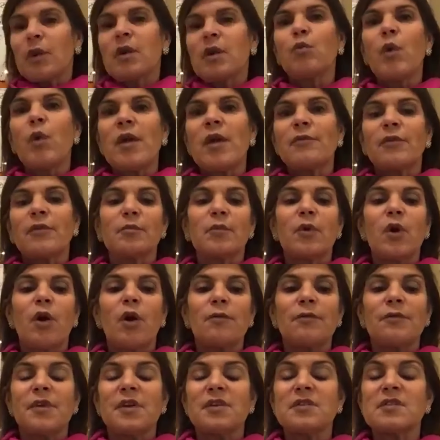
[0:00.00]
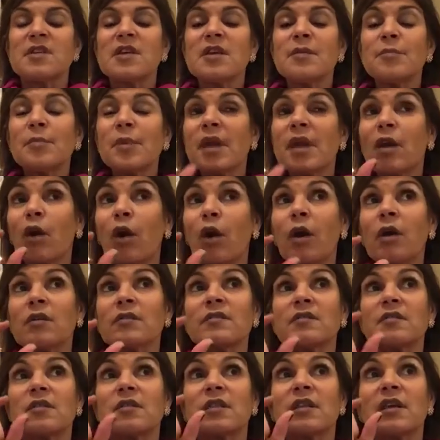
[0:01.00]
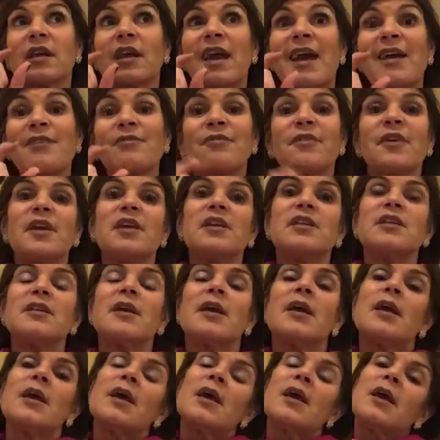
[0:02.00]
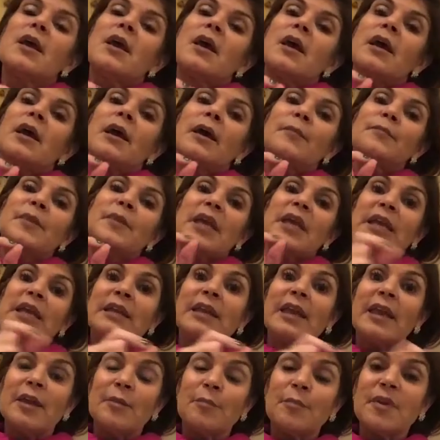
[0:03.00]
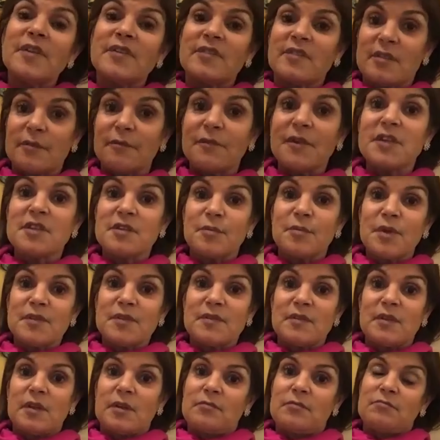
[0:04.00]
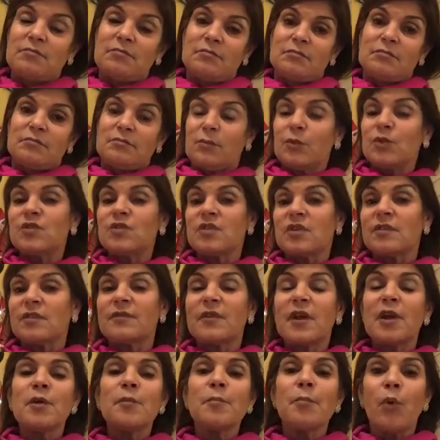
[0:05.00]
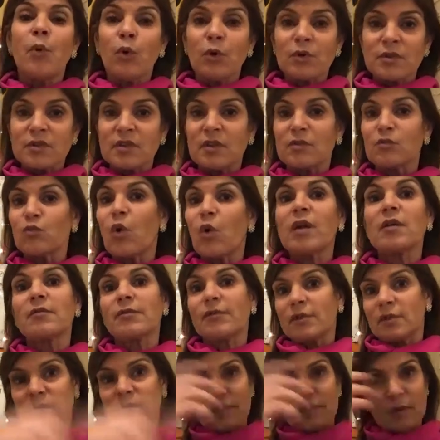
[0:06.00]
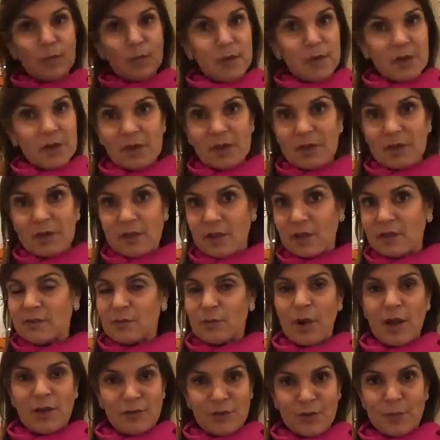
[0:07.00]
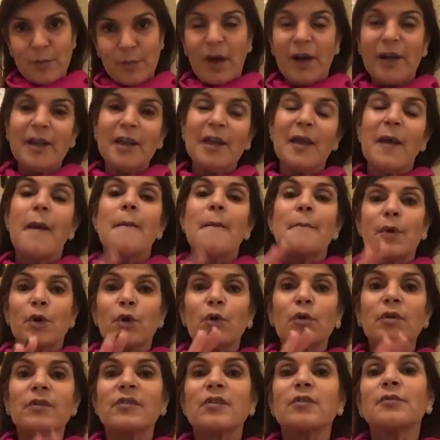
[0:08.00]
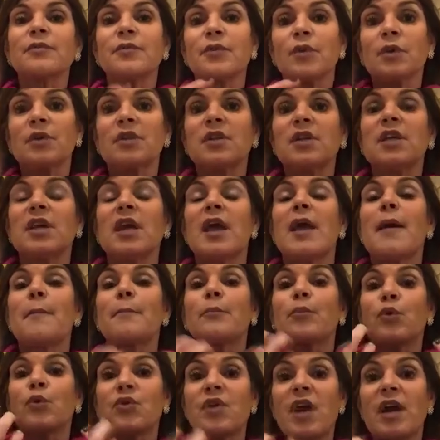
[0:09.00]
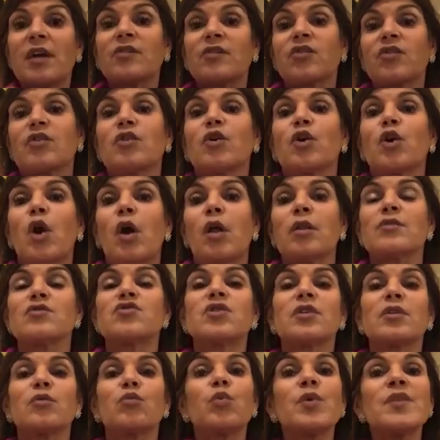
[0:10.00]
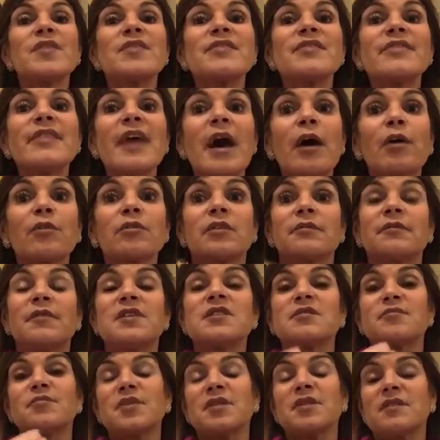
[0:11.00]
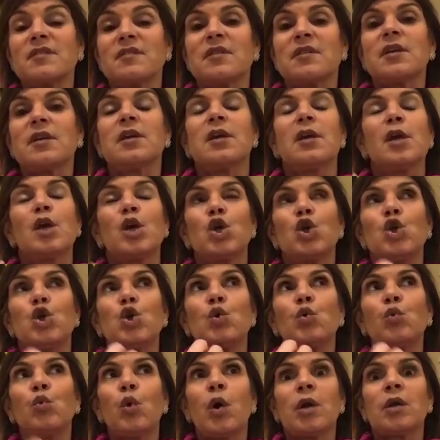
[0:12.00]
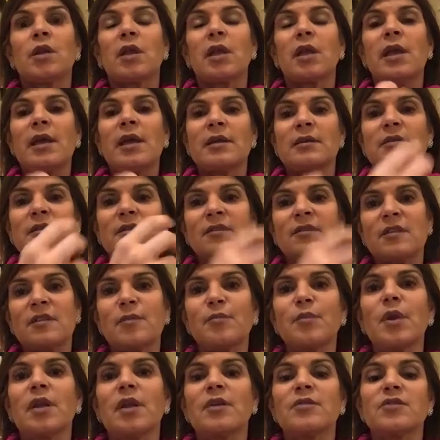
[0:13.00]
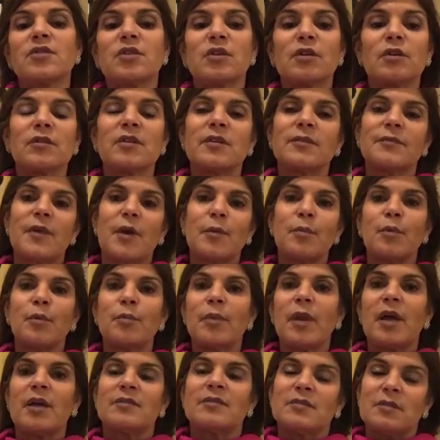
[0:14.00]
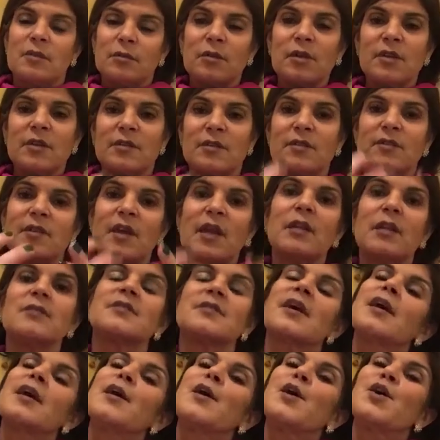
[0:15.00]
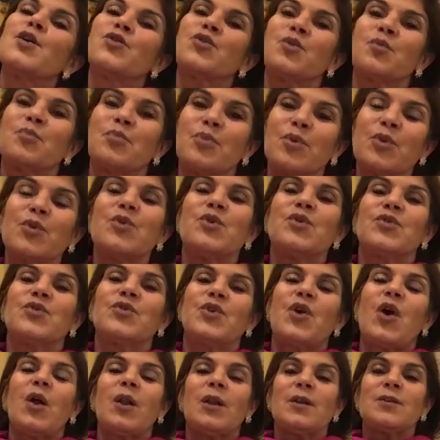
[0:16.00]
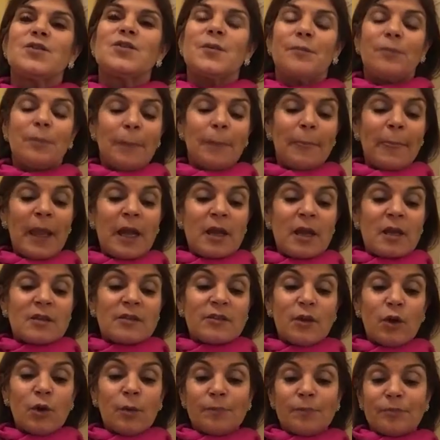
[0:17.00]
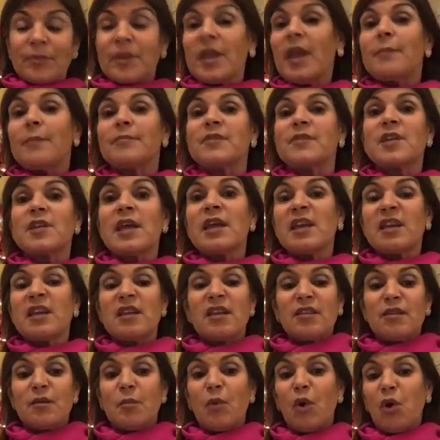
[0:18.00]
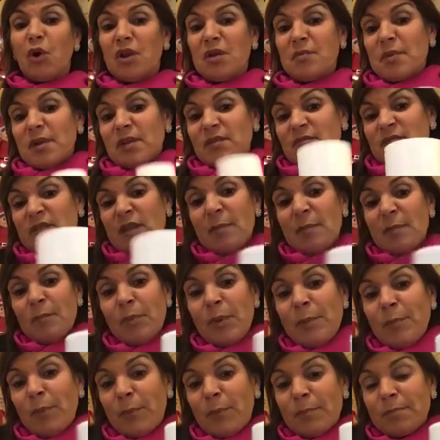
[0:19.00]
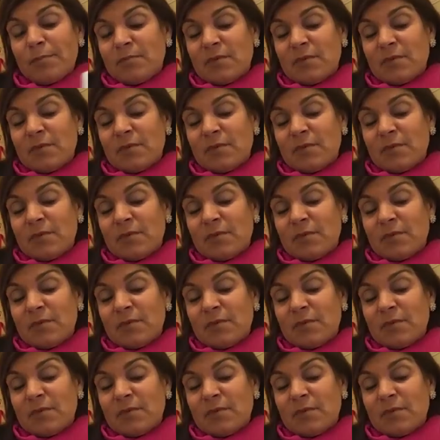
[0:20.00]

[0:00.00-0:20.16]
away from coffee and tea, because the caffeine inhibits the vitamin C, which is very important one for so many things around the body, but also for the production of collagen. Without the vitamin C, you won't get the stimulation of these fibroblasts, of these cells, to produce collagen. So yeah, take it in the morning, but some people